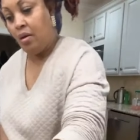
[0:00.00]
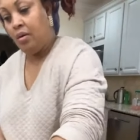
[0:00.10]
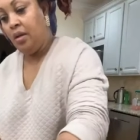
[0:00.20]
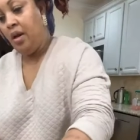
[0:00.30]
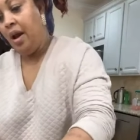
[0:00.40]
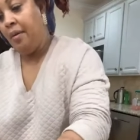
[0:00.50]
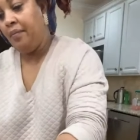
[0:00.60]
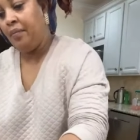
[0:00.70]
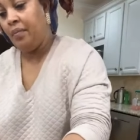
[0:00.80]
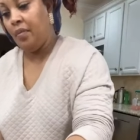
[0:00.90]
So y'all see
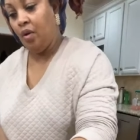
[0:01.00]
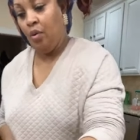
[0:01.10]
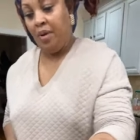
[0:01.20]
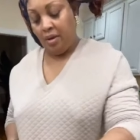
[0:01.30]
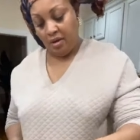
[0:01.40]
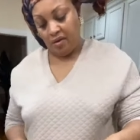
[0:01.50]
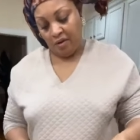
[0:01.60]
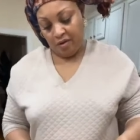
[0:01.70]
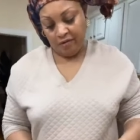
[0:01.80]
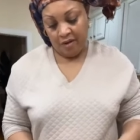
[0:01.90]
that? go
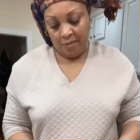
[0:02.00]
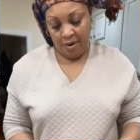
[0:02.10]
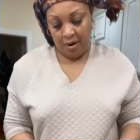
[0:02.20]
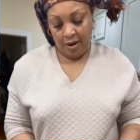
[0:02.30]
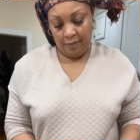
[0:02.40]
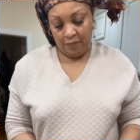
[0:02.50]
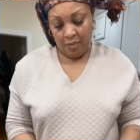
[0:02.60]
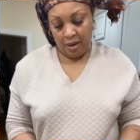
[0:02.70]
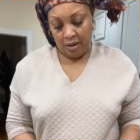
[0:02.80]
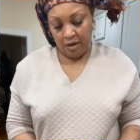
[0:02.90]
make this for your
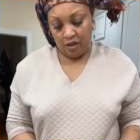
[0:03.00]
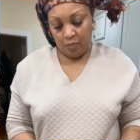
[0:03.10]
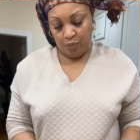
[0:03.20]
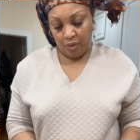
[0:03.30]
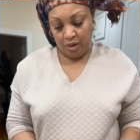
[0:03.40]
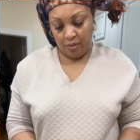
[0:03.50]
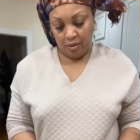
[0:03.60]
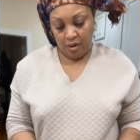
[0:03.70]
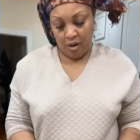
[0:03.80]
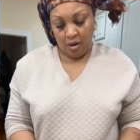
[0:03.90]
family make it put
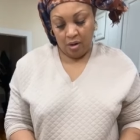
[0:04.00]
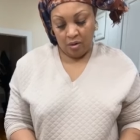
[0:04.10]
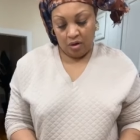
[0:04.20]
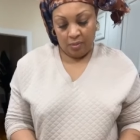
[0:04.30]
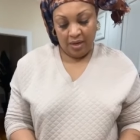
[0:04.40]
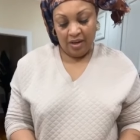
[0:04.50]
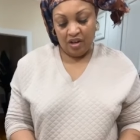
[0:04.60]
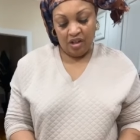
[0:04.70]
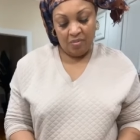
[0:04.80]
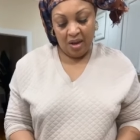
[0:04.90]
it
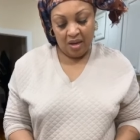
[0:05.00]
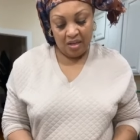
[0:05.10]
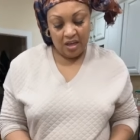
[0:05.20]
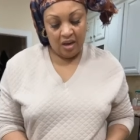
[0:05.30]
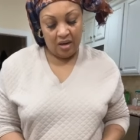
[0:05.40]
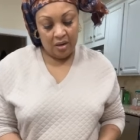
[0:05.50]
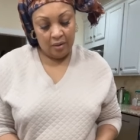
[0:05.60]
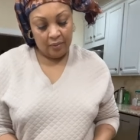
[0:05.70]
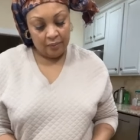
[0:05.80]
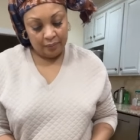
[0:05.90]
sometimes just make it
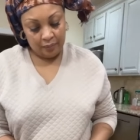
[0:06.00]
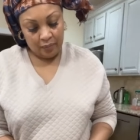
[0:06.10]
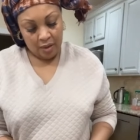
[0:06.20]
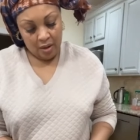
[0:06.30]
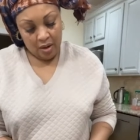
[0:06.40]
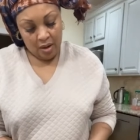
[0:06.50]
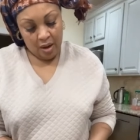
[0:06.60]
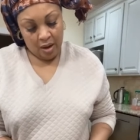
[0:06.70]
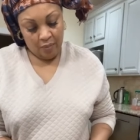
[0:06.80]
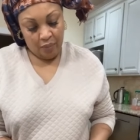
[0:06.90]
in
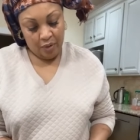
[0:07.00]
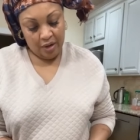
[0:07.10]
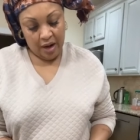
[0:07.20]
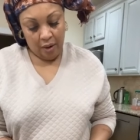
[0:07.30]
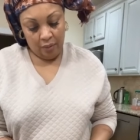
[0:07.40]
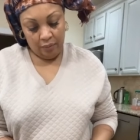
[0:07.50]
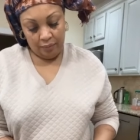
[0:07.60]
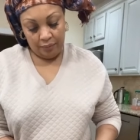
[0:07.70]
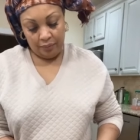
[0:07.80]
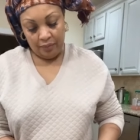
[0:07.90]
and put it
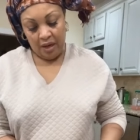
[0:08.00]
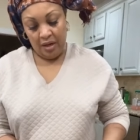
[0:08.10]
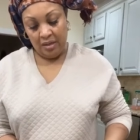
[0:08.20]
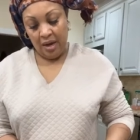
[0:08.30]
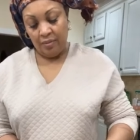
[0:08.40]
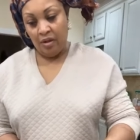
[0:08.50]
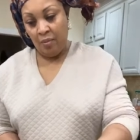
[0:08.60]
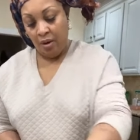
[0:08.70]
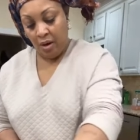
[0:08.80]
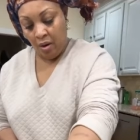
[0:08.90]
down
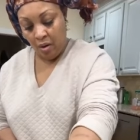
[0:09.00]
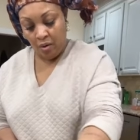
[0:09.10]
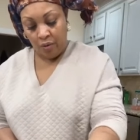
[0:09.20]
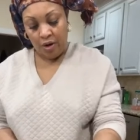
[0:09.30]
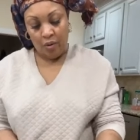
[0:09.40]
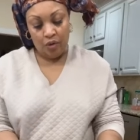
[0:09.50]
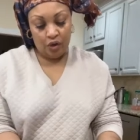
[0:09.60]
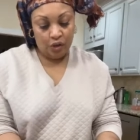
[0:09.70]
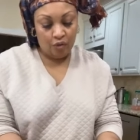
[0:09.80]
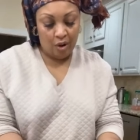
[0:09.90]
anytime somebody hungry
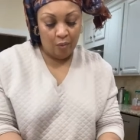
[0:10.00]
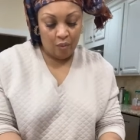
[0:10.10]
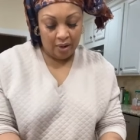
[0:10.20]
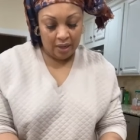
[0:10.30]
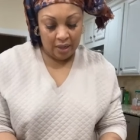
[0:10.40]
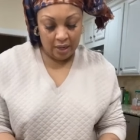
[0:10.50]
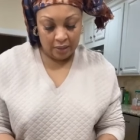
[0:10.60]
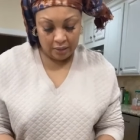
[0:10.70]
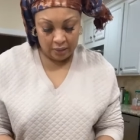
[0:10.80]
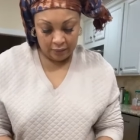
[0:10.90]
they will just grab one
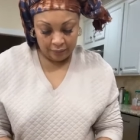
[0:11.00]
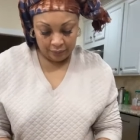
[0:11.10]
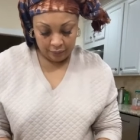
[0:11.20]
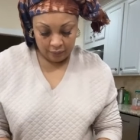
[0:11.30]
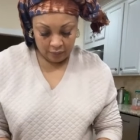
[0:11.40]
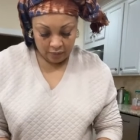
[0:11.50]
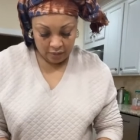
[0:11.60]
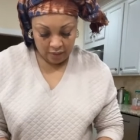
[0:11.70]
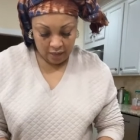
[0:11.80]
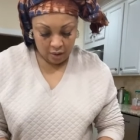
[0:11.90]
and eat
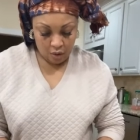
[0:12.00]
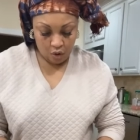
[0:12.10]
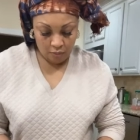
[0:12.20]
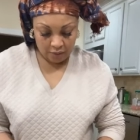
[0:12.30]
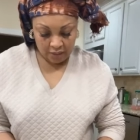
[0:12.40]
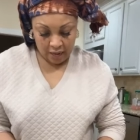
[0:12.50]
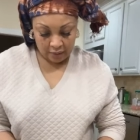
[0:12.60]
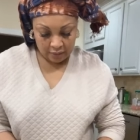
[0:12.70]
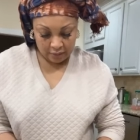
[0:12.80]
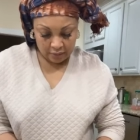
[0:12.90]
it's like a home
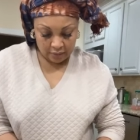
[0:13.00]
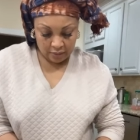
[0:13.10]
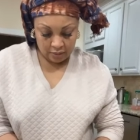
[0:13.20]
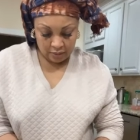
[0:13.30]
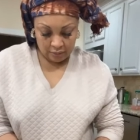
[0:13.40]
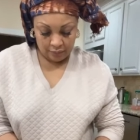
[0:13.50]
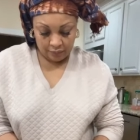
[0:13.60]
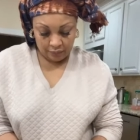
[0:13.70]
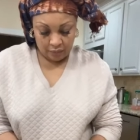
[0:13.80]
snacks